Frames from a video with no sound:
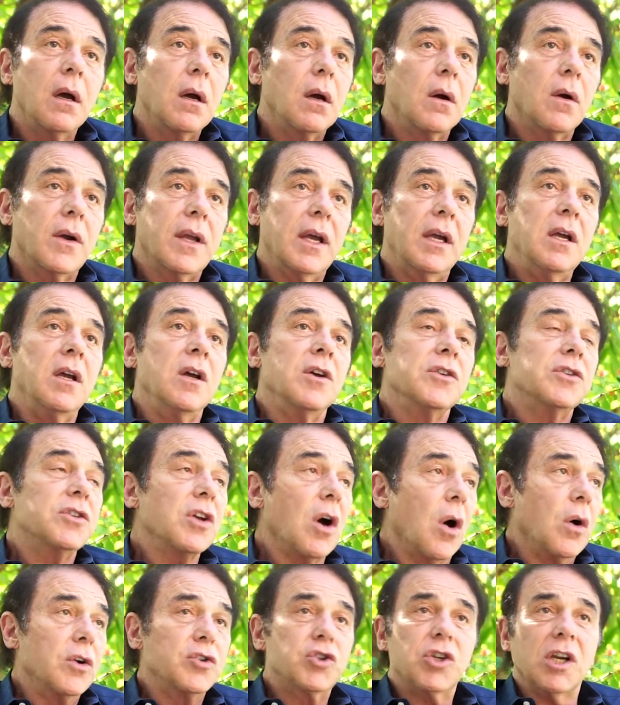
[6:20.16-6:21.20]
Okay,
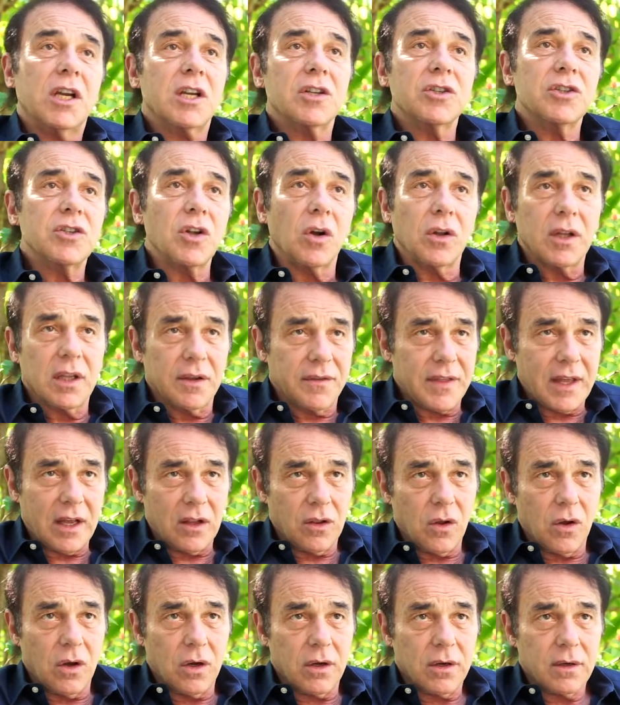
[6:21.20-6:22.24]
so chickens don't live that
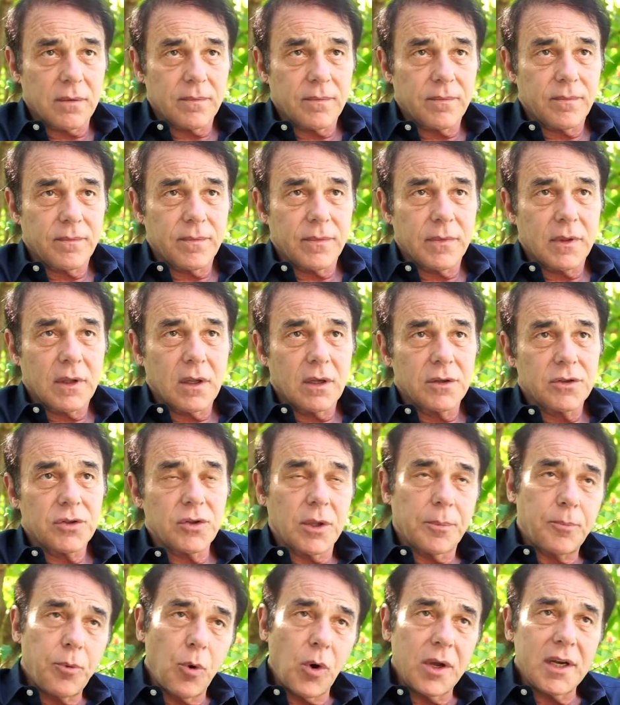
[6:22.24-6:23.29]
long. So
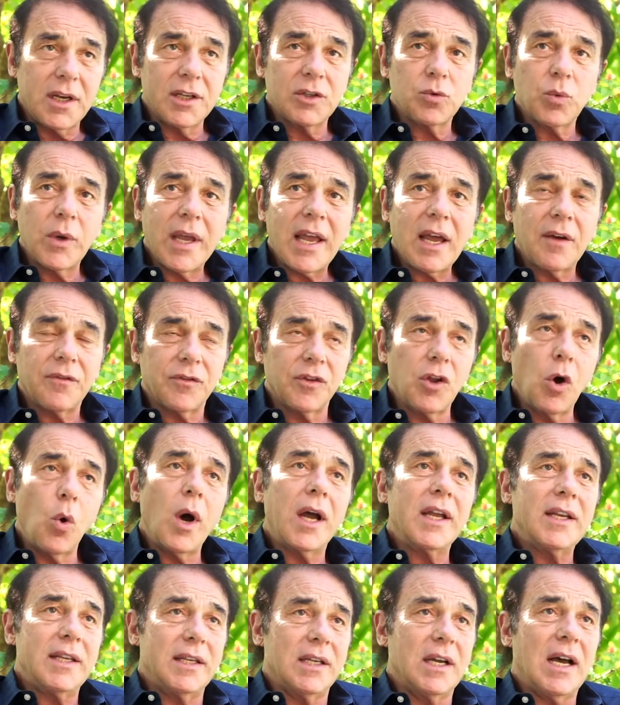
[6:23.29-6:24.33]
the point is we have no
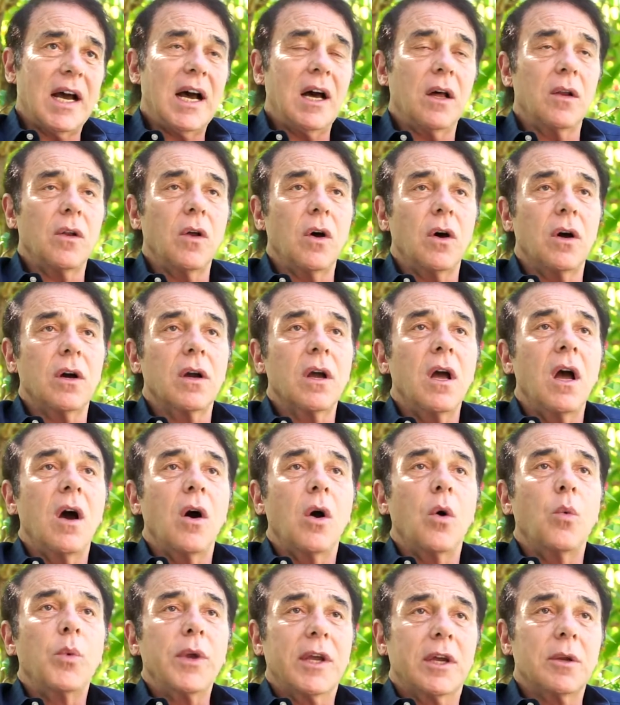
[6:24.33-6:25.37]
idea how long
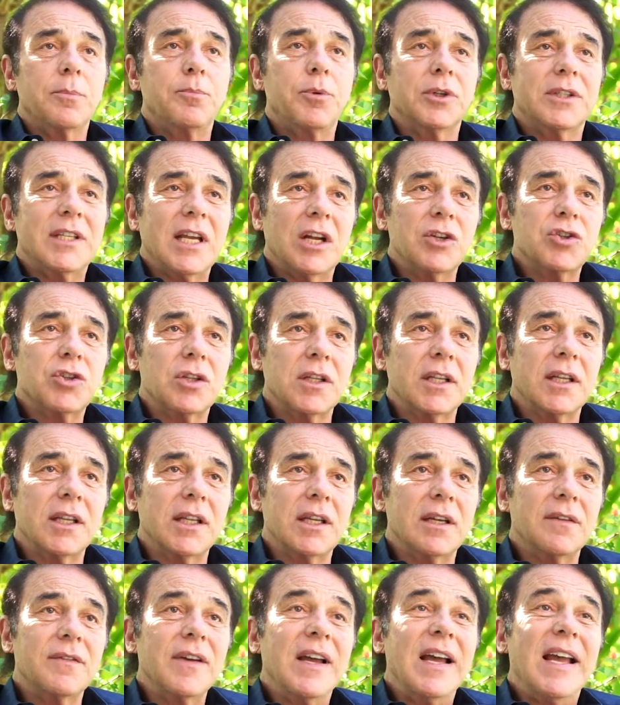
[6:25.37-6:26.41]
we could potentially
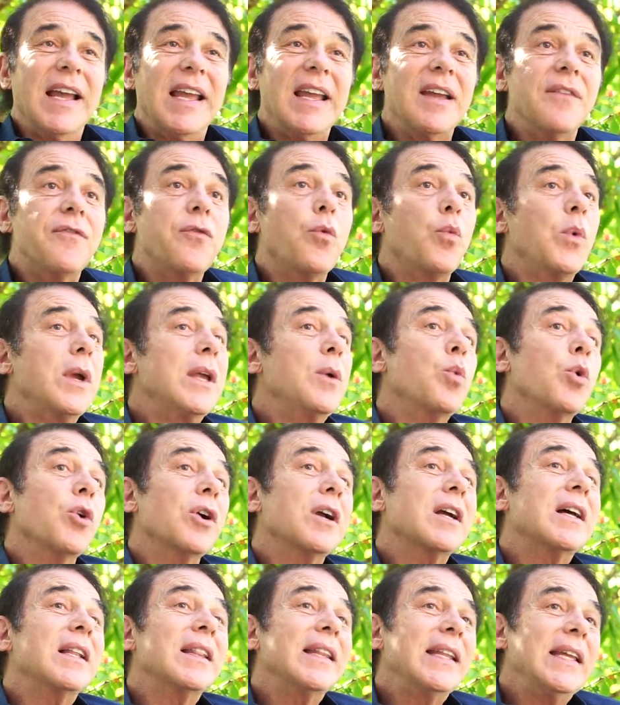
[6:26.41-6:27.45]
live if we were
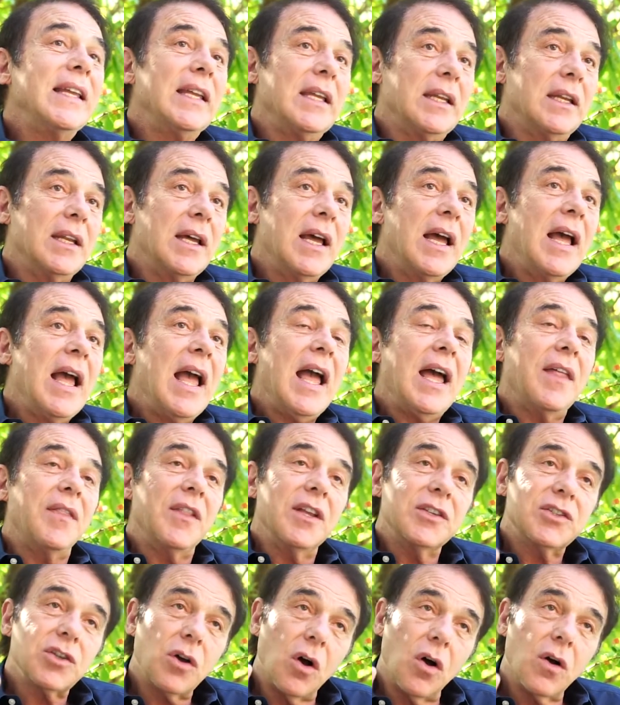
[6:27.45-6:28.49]
clean. And
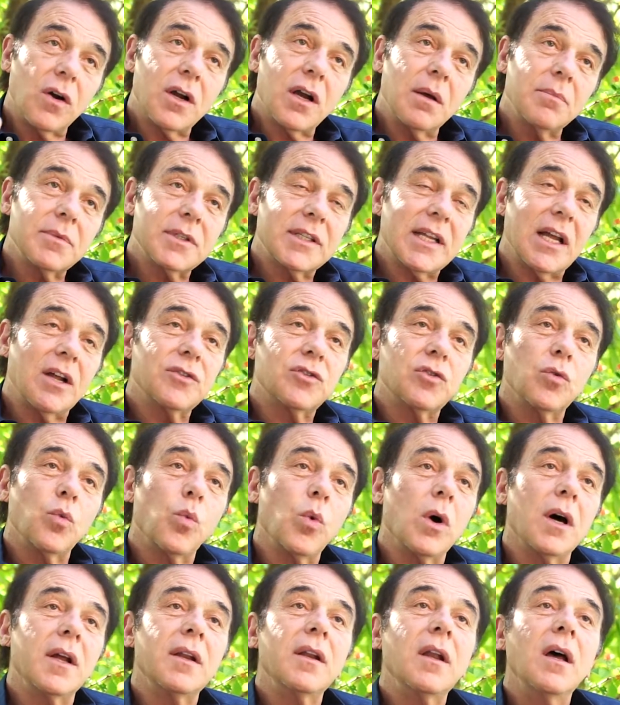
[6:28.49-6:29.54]
this all comes down to
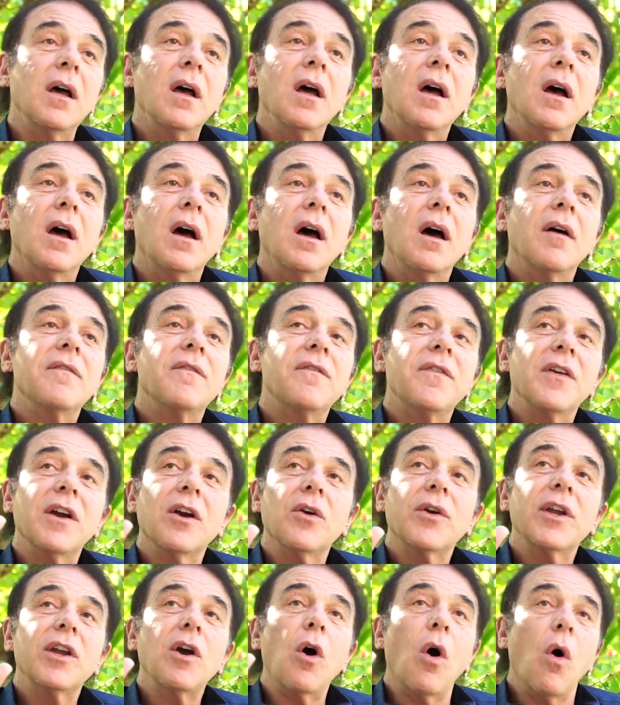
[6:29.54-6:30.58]
one
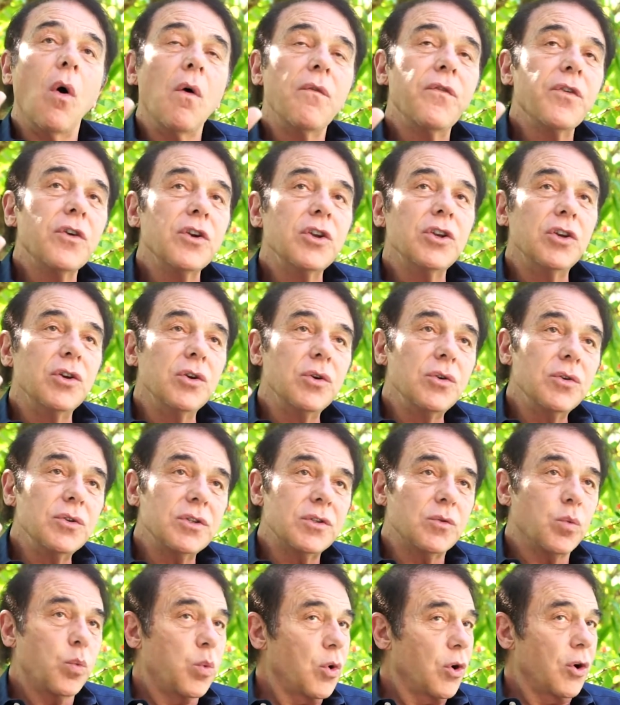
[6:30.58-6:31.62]
very
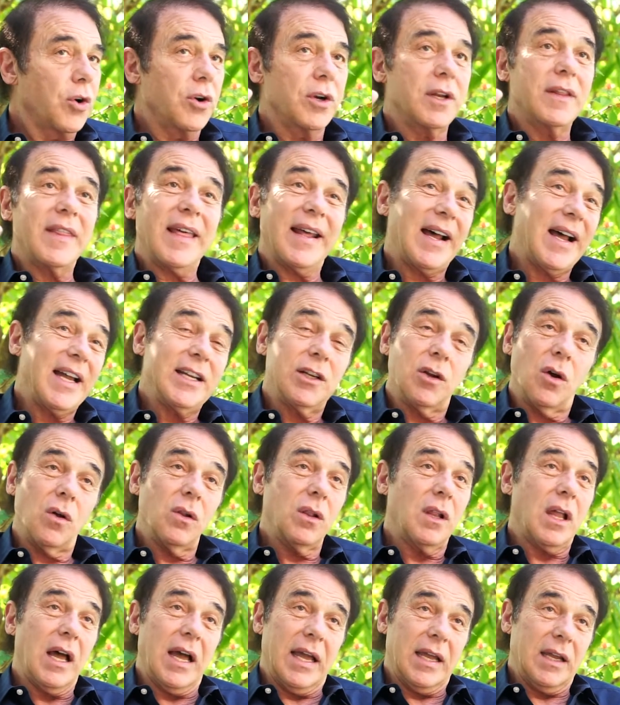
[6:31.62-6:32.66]
overused word that I don't
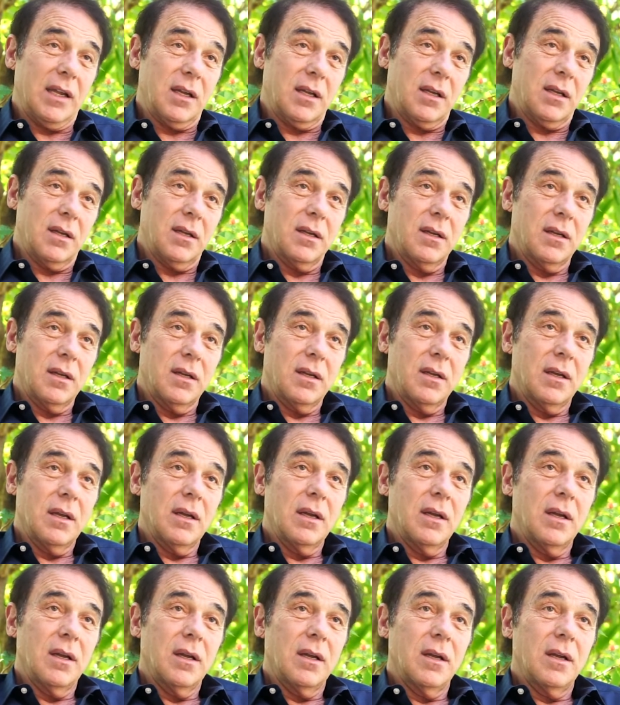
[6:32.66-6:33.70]
like
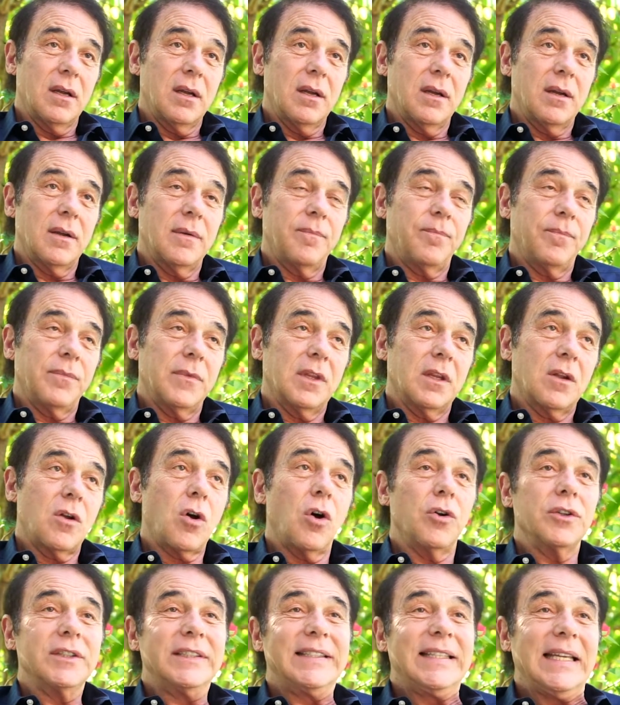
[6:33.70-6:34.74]

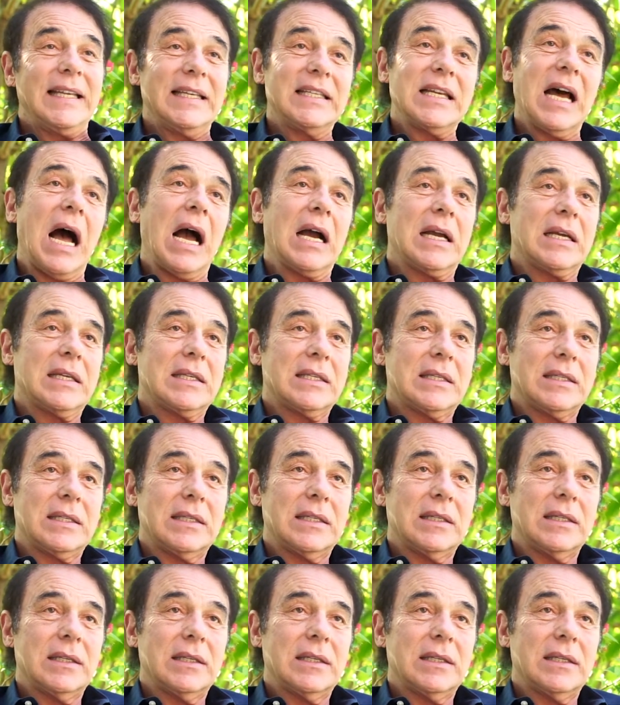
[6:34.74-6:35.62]
called detox.